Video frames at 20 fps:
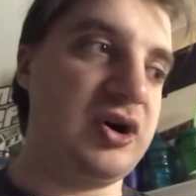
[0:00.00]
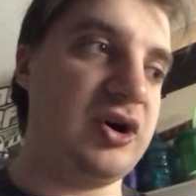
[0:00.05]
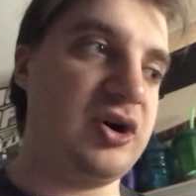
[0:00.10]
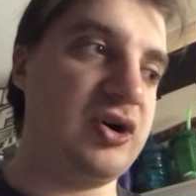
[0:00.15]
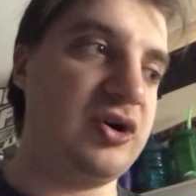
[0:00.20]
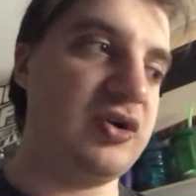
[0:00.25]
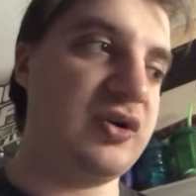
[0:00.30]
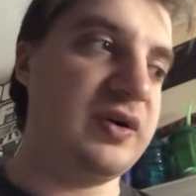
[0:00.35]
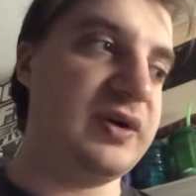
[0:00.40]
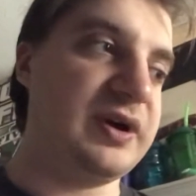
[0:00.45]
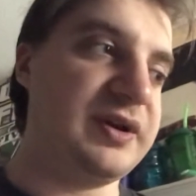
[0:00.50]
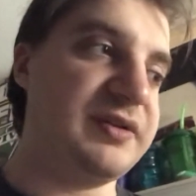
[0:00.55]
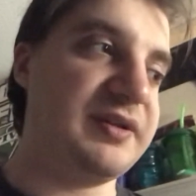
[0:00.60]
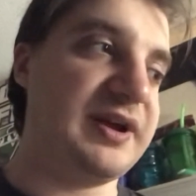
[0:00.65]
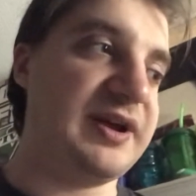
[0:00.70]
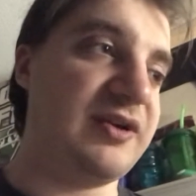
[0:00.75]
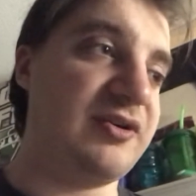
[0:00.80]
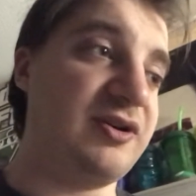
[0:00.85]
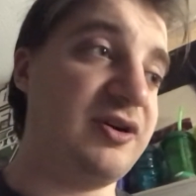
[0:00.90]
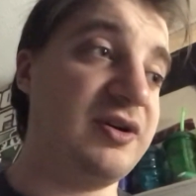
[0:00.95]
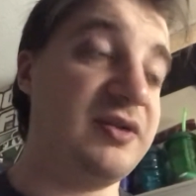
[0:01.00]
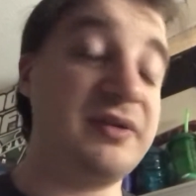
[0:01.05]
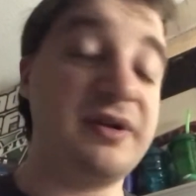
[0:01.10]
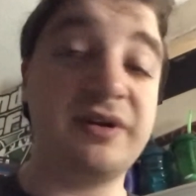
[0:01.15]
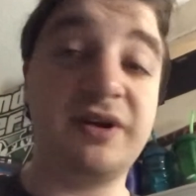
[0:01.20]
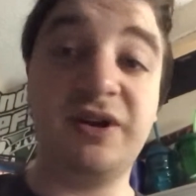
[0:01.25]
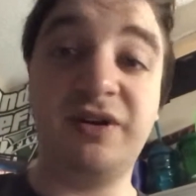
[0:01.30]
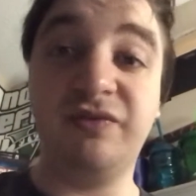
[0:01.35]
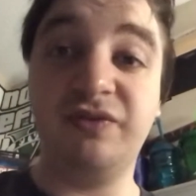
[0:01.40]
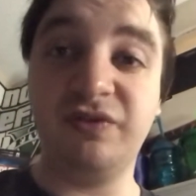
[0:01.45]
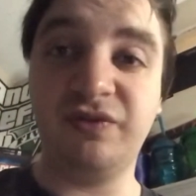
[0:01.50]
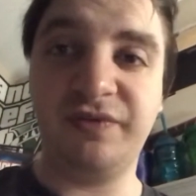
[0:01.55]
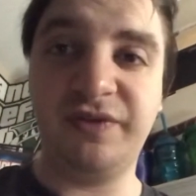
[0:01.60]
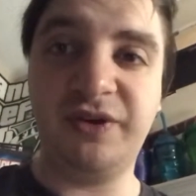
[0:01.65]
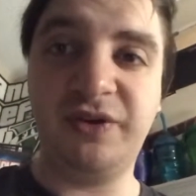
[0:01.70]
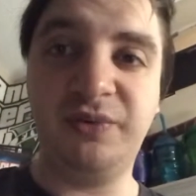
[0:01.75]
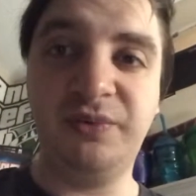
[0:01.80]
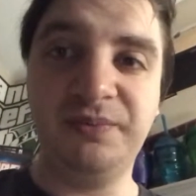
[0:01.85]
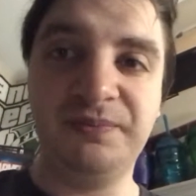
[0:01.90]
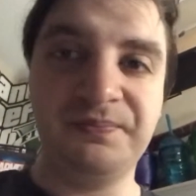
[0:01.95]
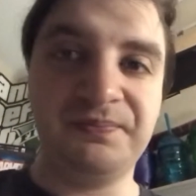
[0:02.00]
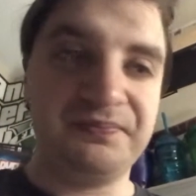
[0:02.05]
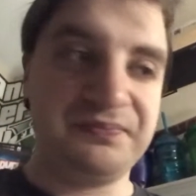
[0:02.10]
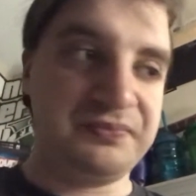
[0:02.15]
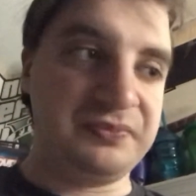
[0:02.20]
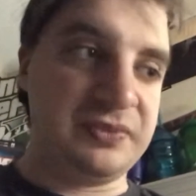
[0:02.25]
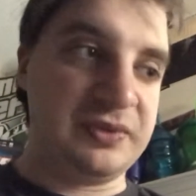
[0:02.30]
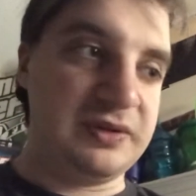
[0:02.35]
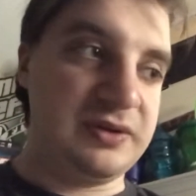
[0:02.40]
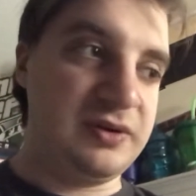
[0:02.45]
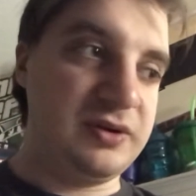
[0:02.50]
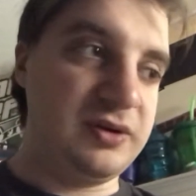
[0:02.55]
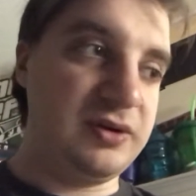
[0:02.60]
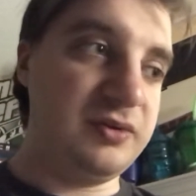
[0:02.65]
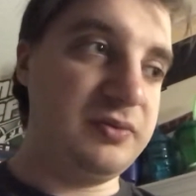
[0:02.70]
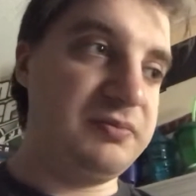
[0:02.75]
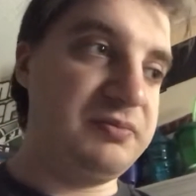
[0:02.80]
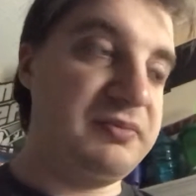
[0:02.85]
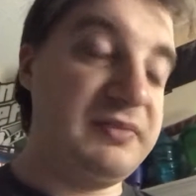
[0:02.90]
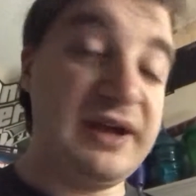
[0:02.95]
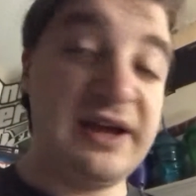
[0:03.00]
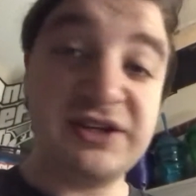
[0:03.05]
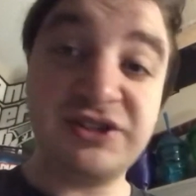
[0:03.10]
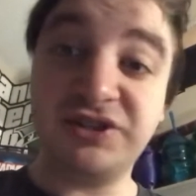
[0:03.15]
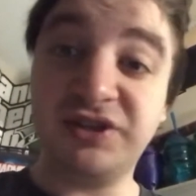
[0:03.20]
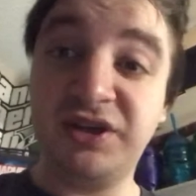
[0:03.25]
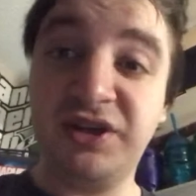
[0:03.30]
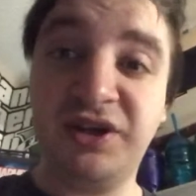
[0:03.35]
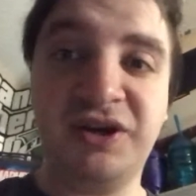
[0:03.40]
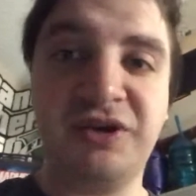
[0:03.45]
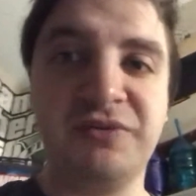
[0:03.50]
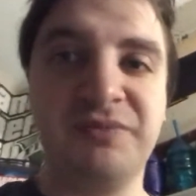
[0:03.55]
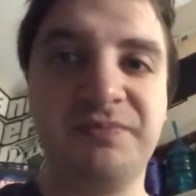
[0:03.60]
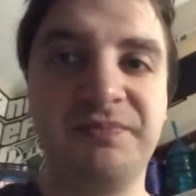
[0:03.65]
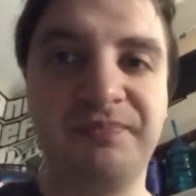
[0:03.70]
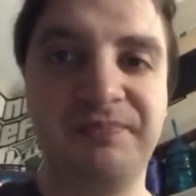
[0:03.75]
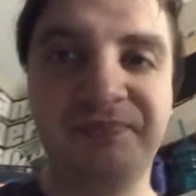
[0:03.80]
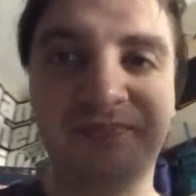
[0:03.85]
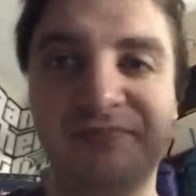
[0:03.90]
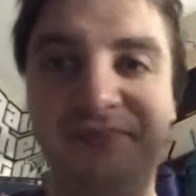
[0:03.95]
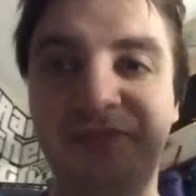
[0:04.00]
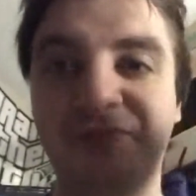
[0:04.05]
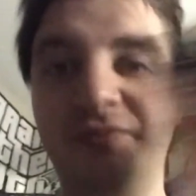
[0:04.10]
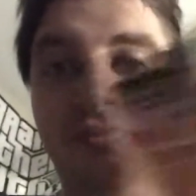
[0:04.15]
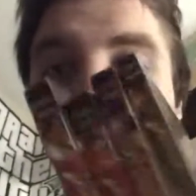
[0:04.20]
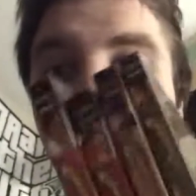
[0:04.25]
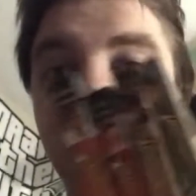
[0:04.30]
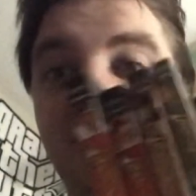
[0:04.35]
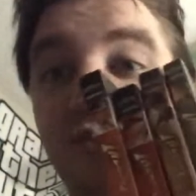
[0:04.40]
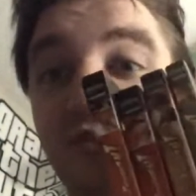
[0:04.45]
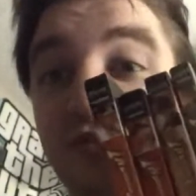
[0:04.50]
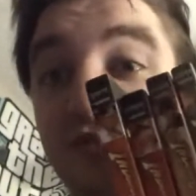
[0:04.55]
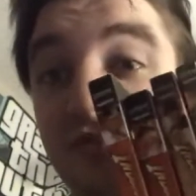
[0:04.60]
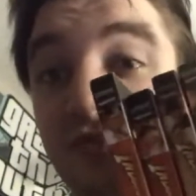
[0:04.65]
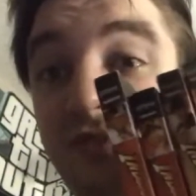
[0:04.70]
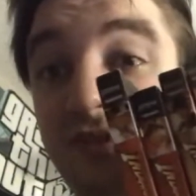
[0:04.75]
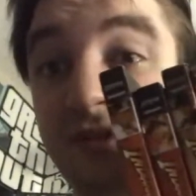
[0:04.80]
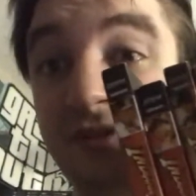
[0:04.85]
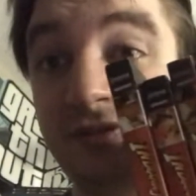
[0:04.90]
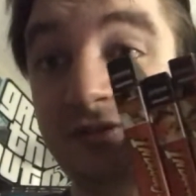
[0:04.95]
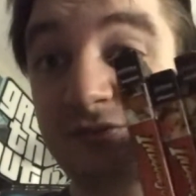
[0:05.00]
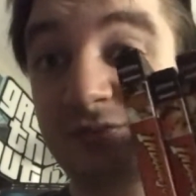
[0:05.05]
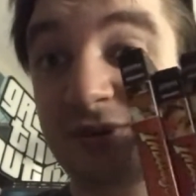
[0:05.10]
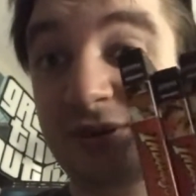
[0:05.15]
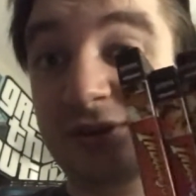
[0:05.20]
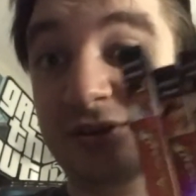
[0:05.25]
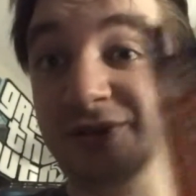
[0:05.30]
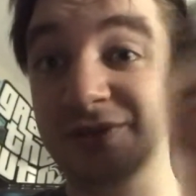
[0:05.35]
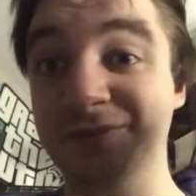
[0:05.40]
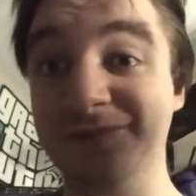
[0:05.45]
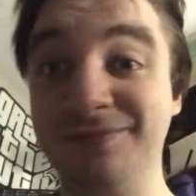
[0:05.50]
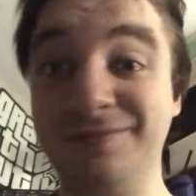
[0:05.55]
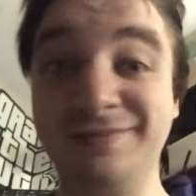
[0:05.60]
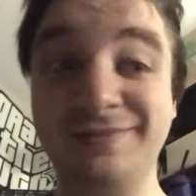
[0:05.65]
oh, is that all I'm gonna review? Oh, actually, no. We're gonna go through these as well.